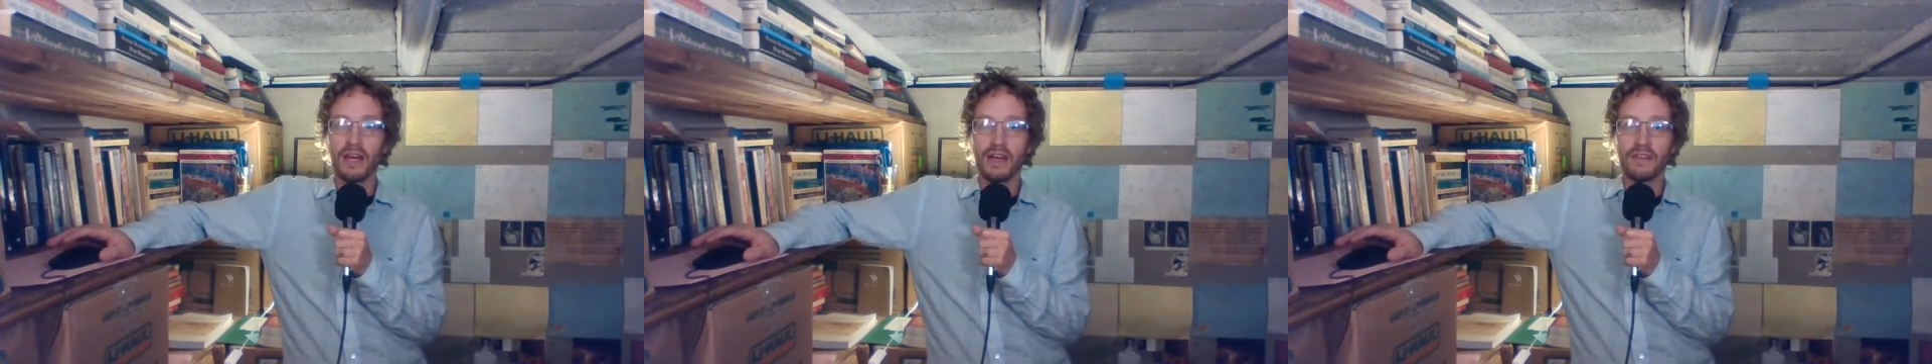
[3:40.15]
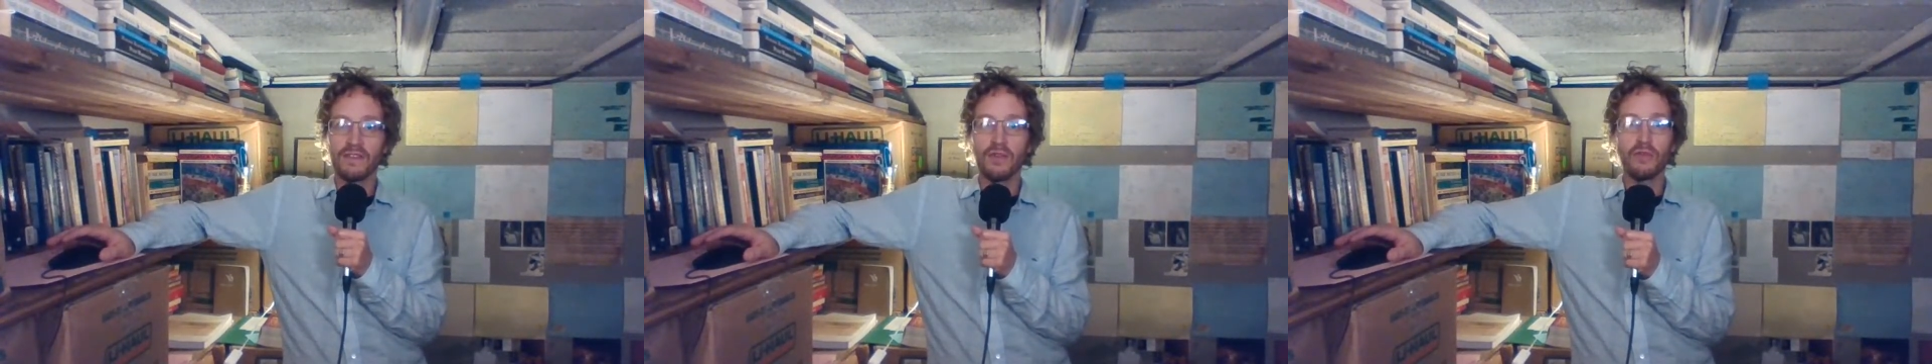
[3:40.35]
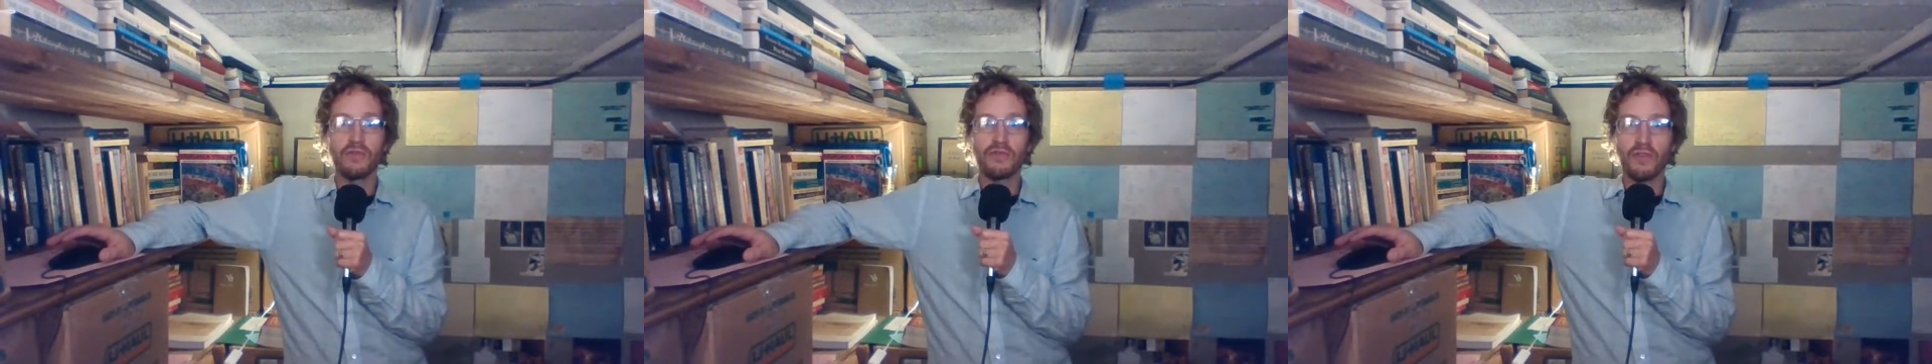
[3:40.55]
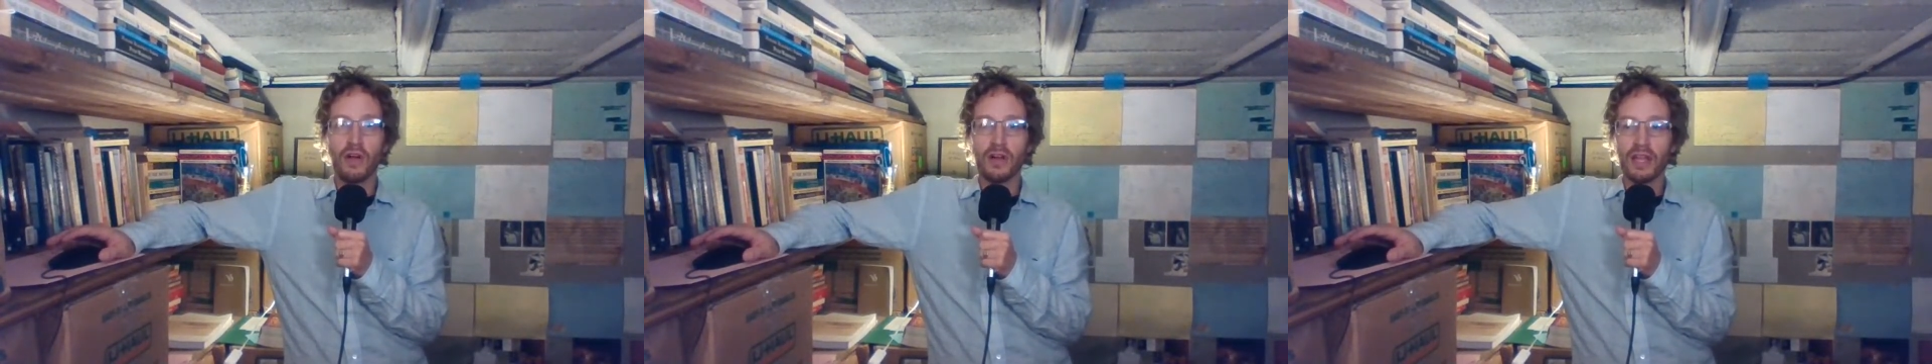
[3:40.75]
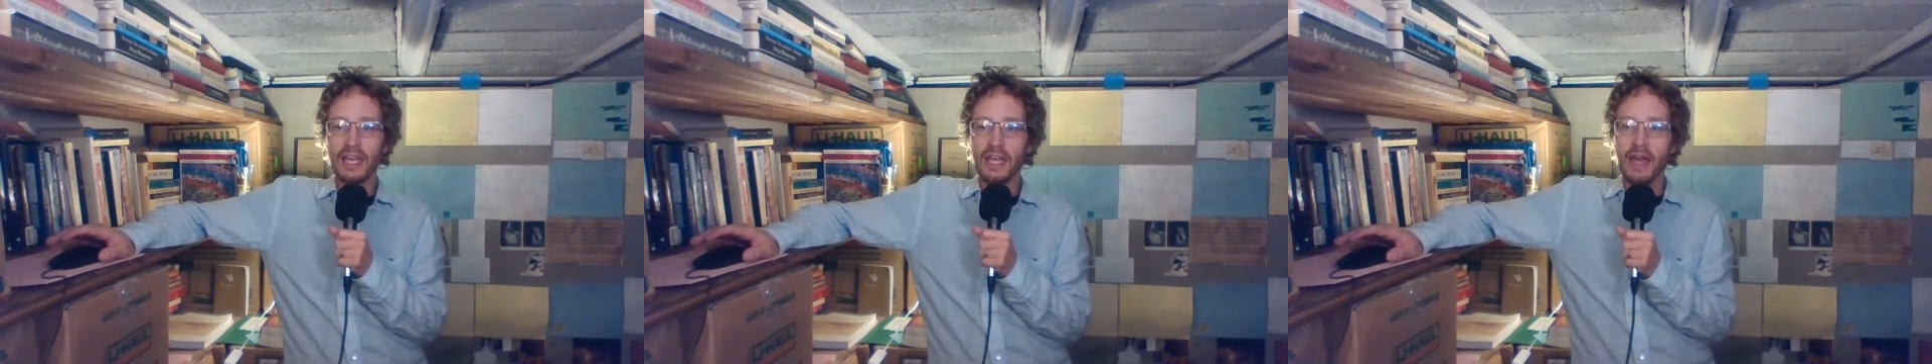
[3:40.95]
so
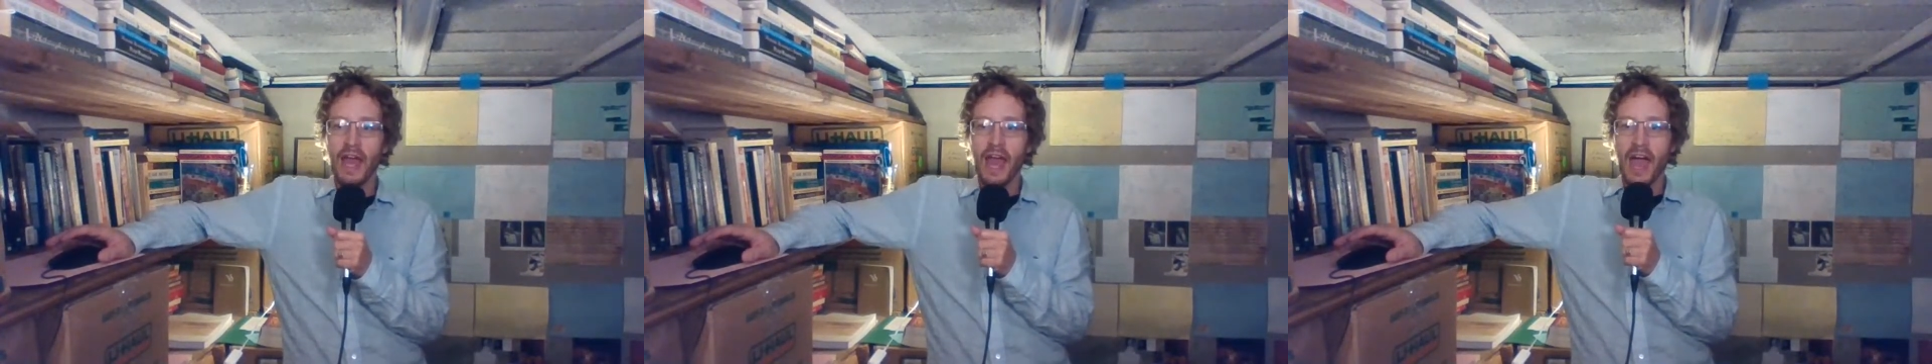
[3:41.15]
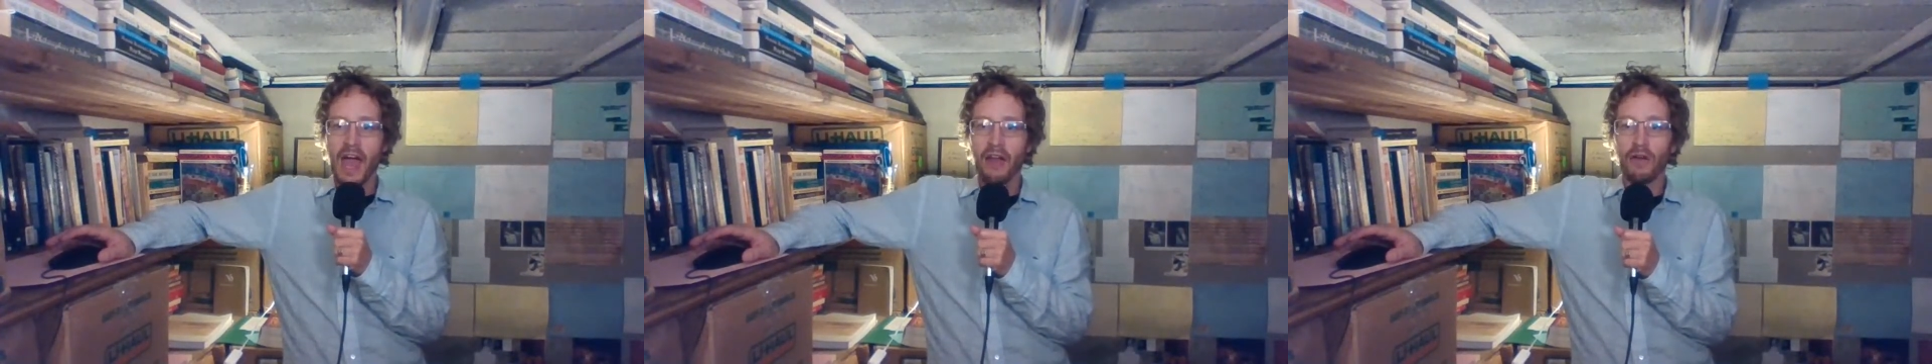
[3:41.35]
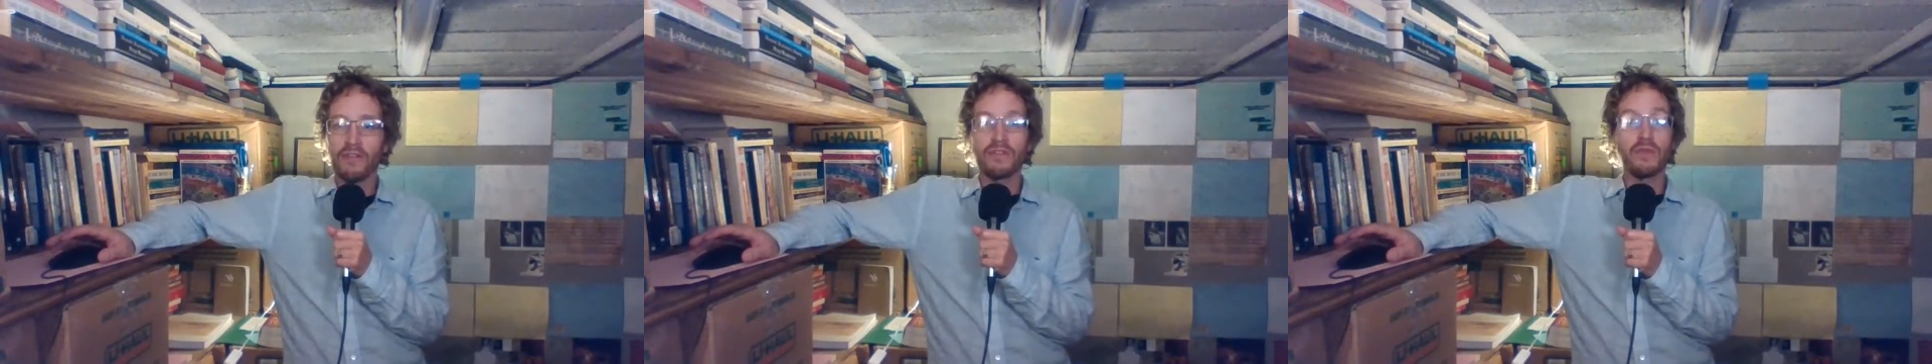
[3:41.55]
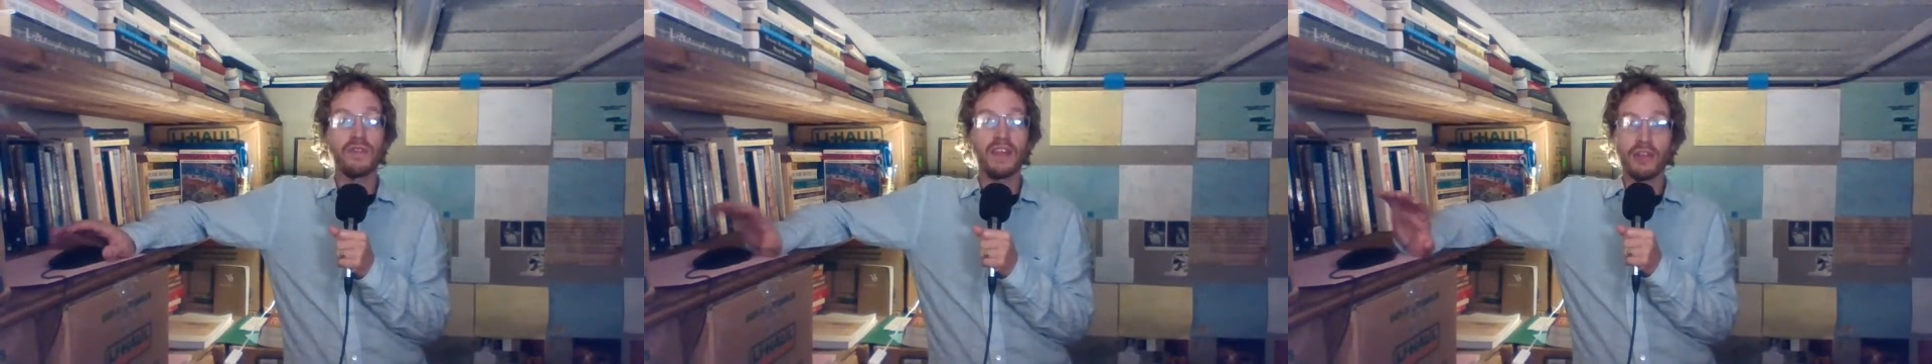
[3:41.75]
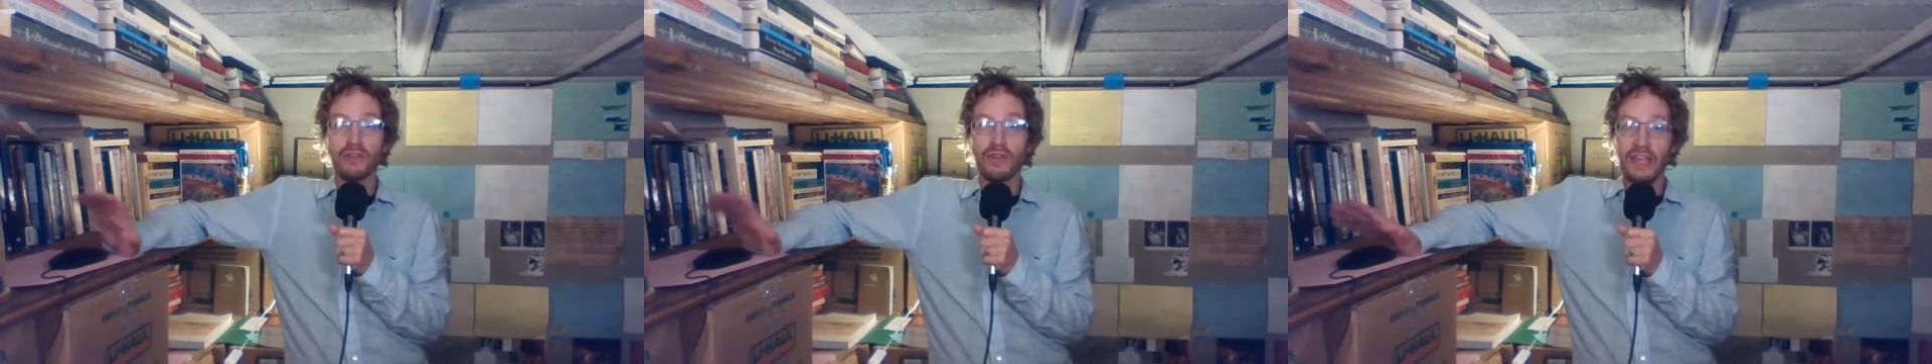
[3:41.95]
strongly. And also with Dr.